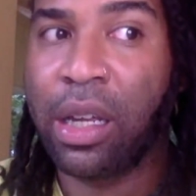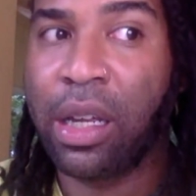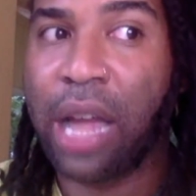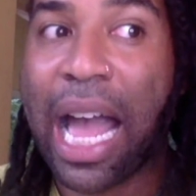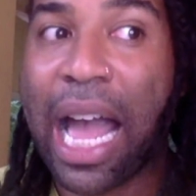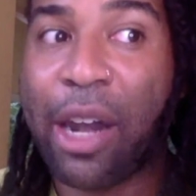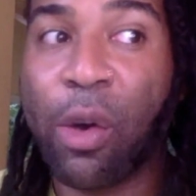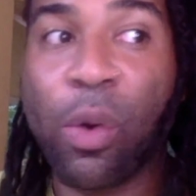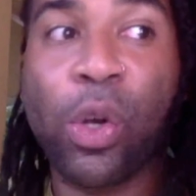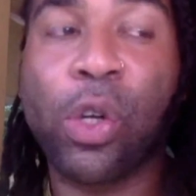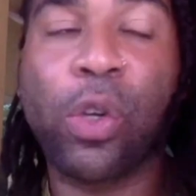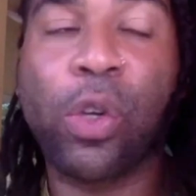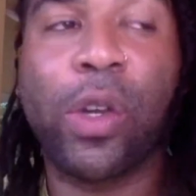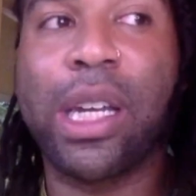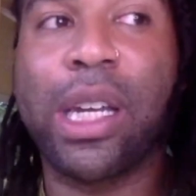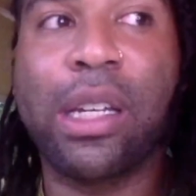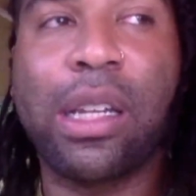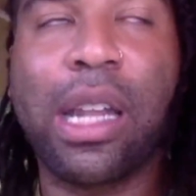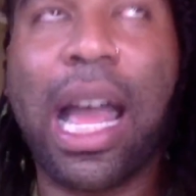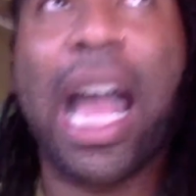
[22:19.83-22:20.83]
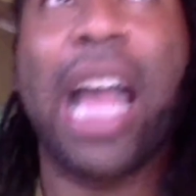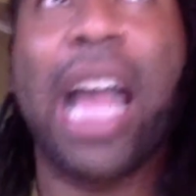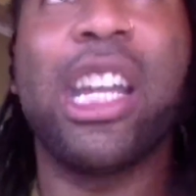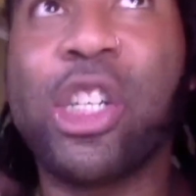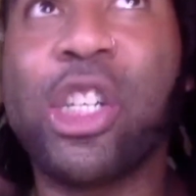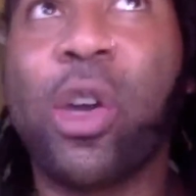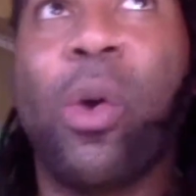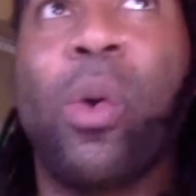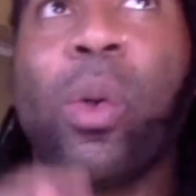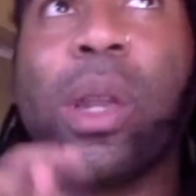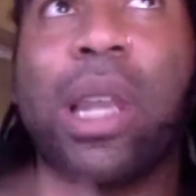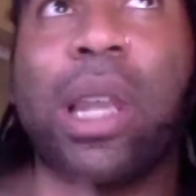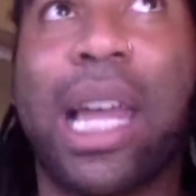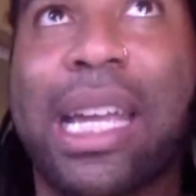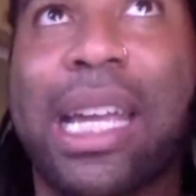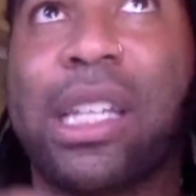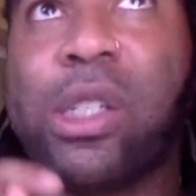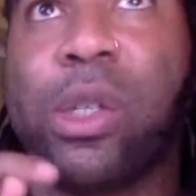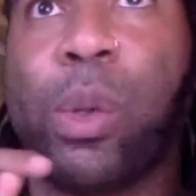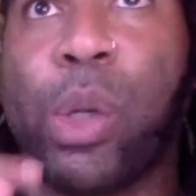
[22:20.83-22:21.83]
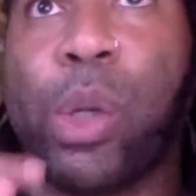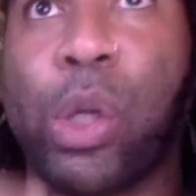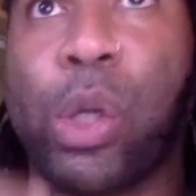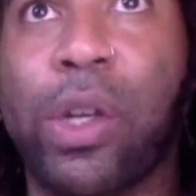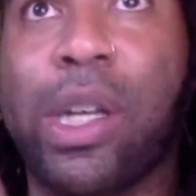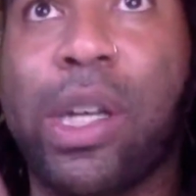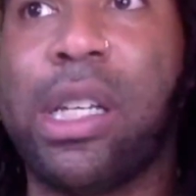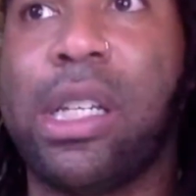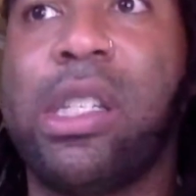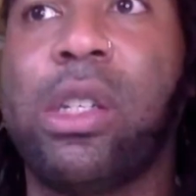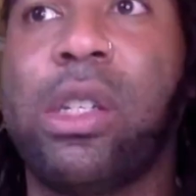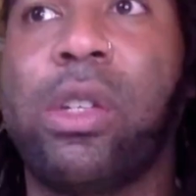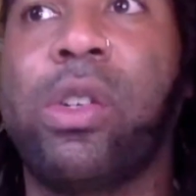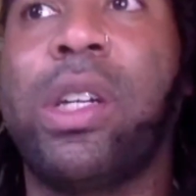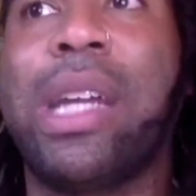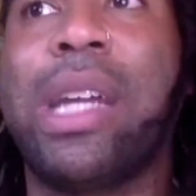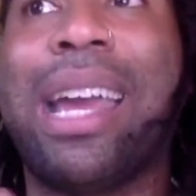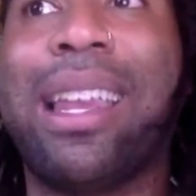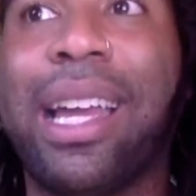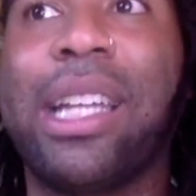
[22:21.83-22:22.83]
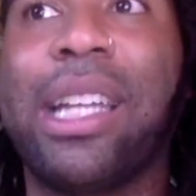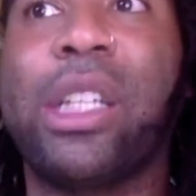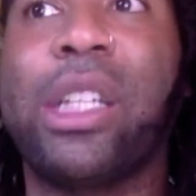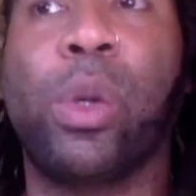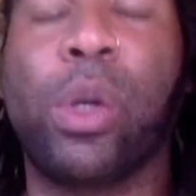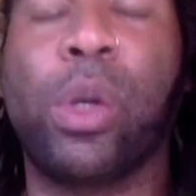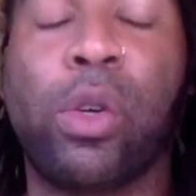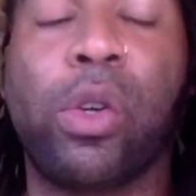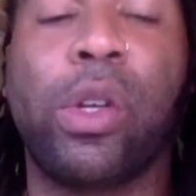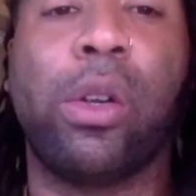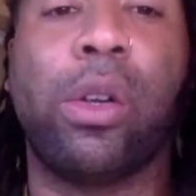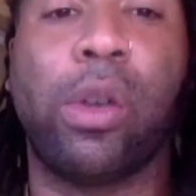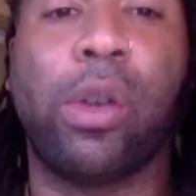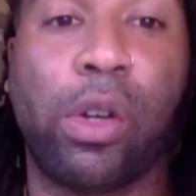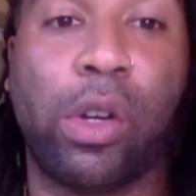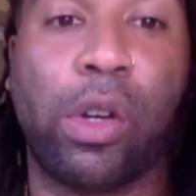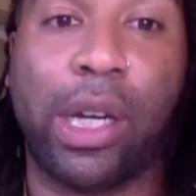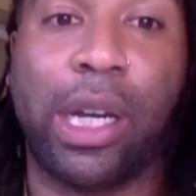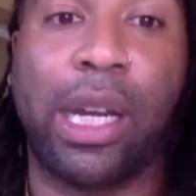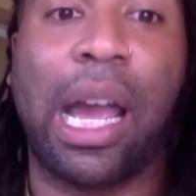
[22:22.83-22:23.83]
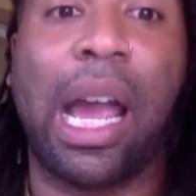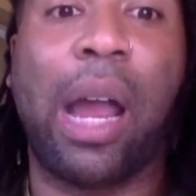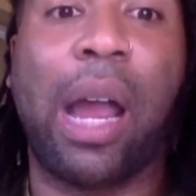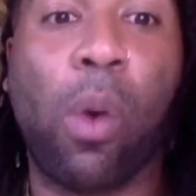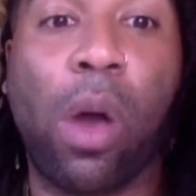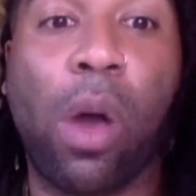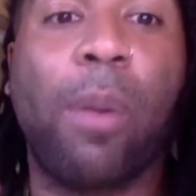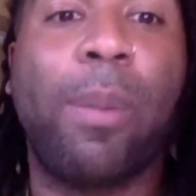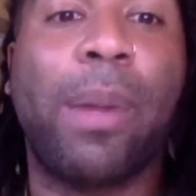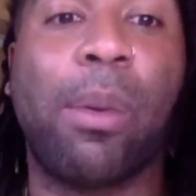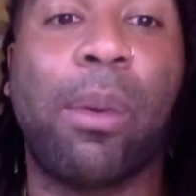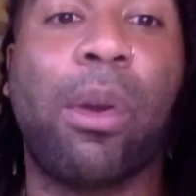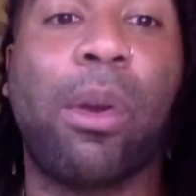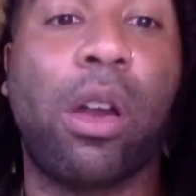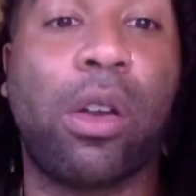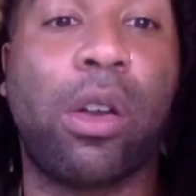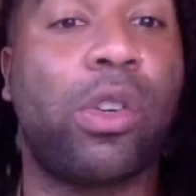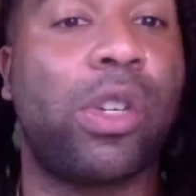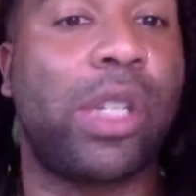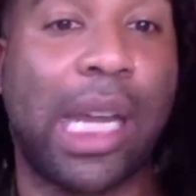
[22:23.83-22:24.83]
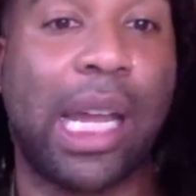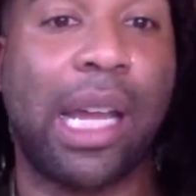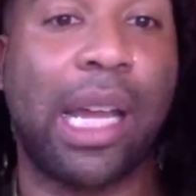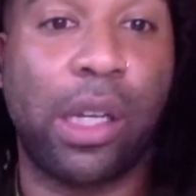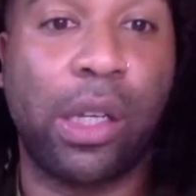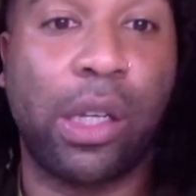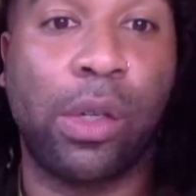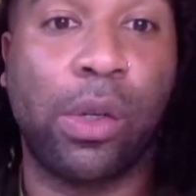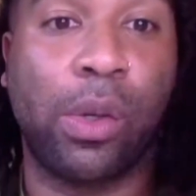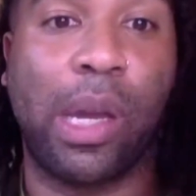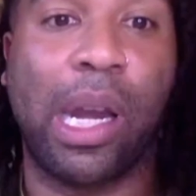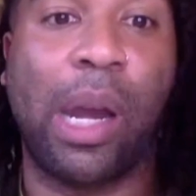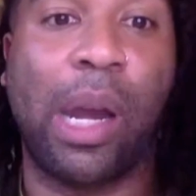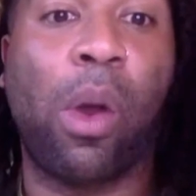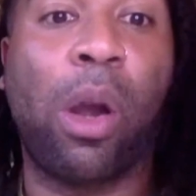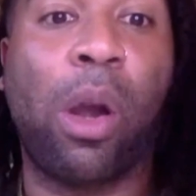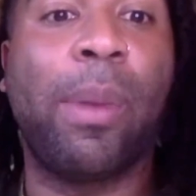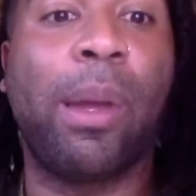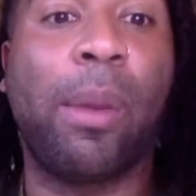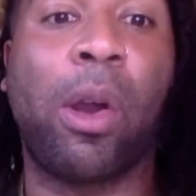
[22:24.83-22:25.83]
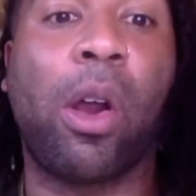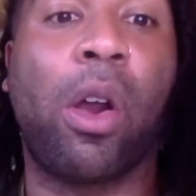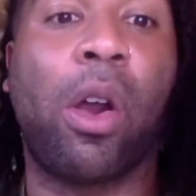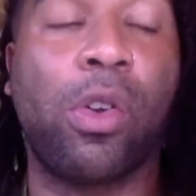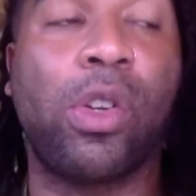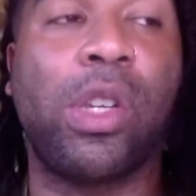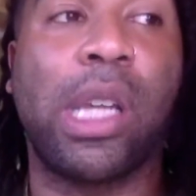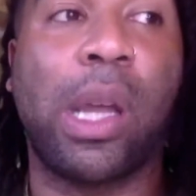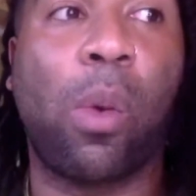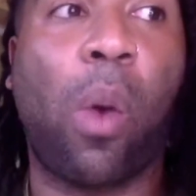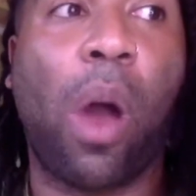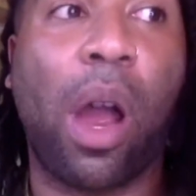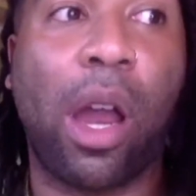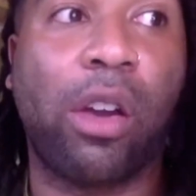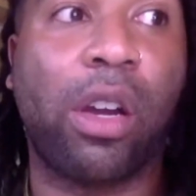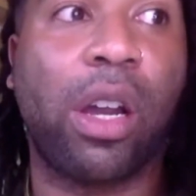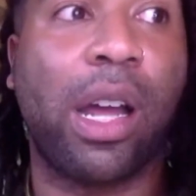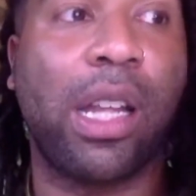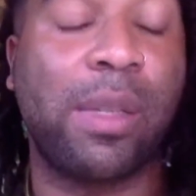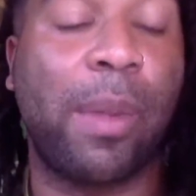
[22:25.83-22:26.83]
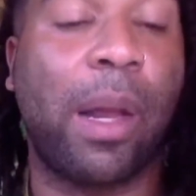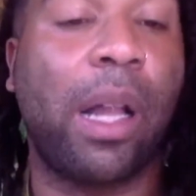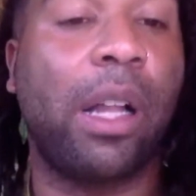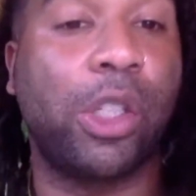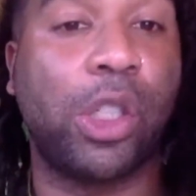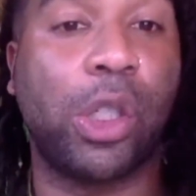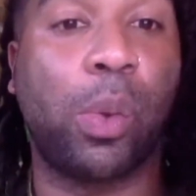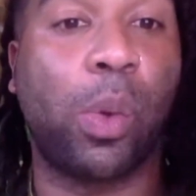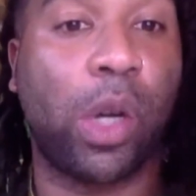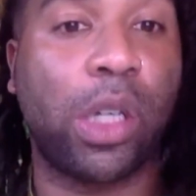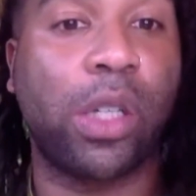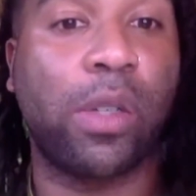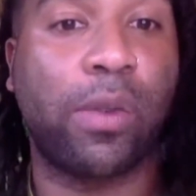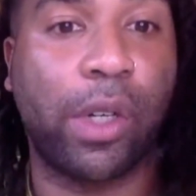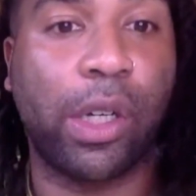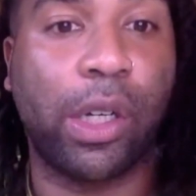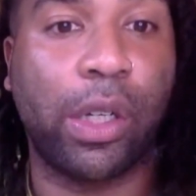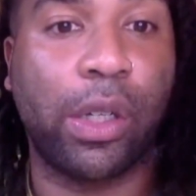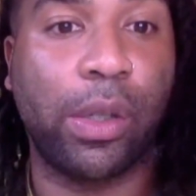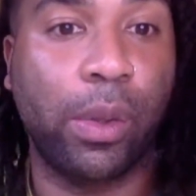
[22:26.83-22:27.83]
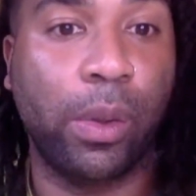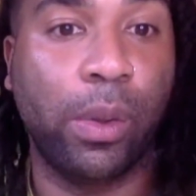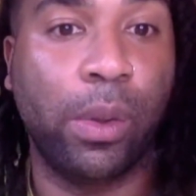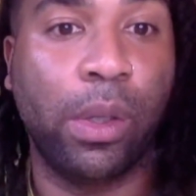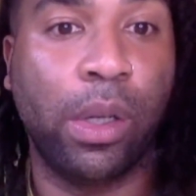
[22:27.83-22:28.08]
I don't like to agree to disagree. I like to agree. I want to be able to understand you, and I want to be able to understand why your cosmology works for you.